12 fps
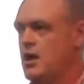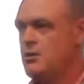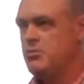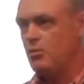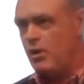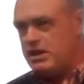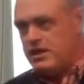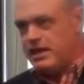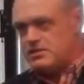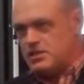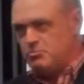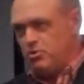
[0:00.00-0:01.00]
But when you
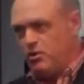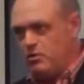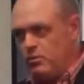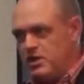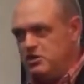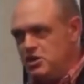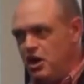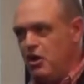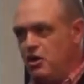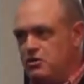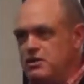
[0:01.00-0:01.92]
get to the point where you know